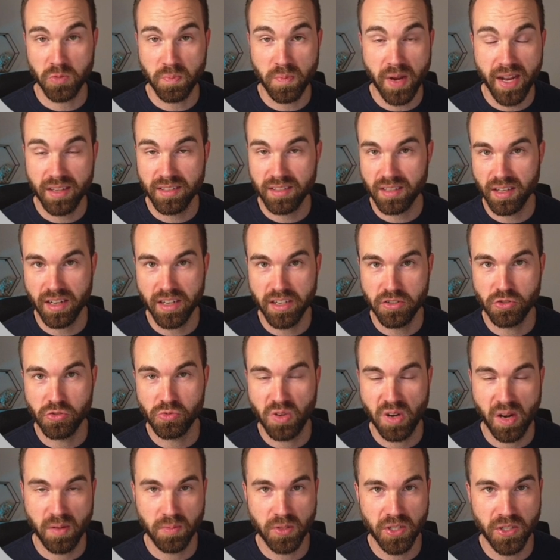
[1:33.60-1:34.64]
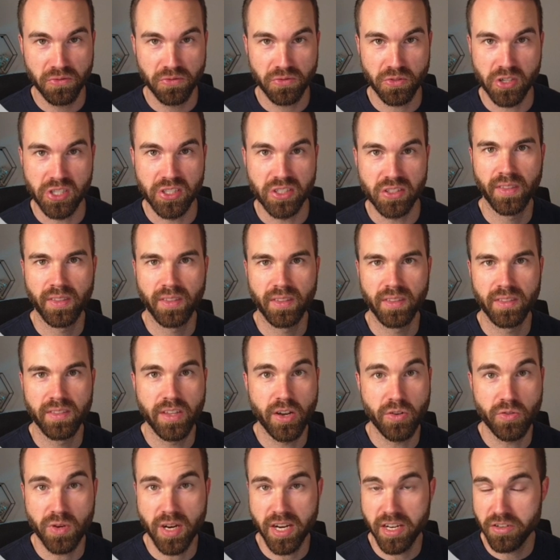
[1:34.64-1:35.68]
makes Ideogram different?
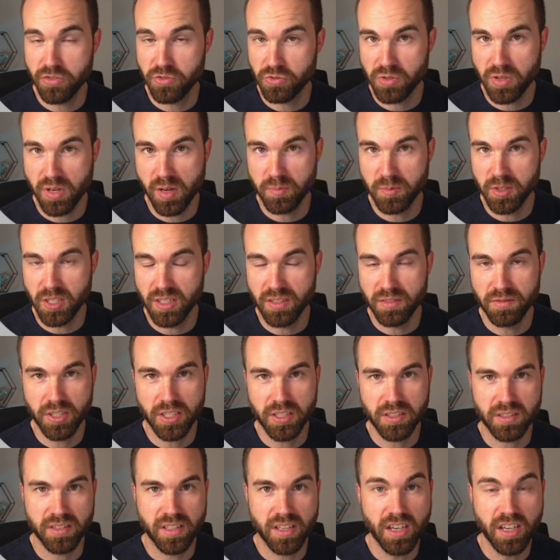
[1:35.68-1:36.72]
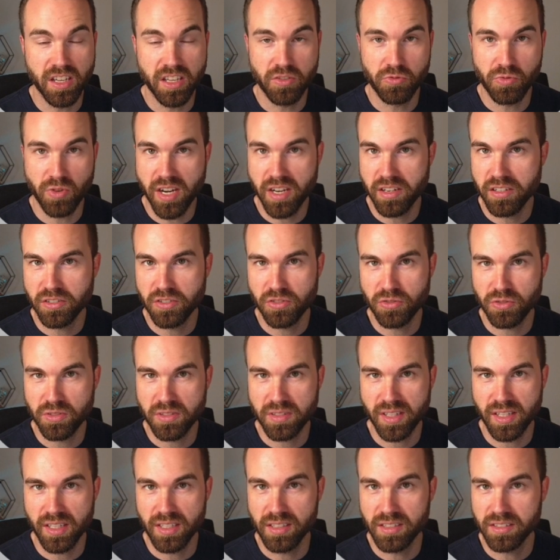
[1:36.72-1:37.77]
Now, Ideogram delivers nearly
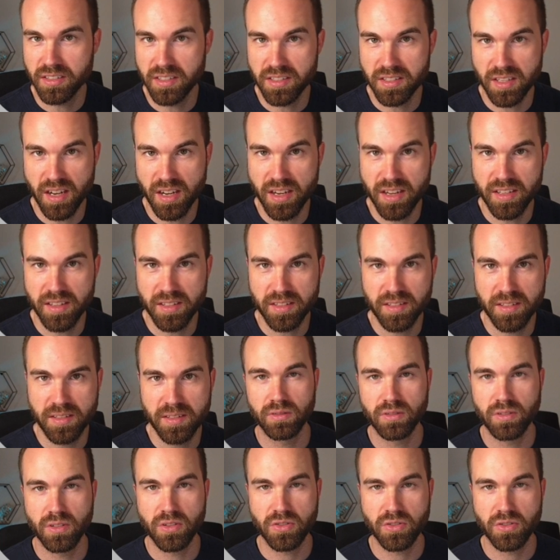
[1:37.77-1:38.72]
ready-to-sell designs.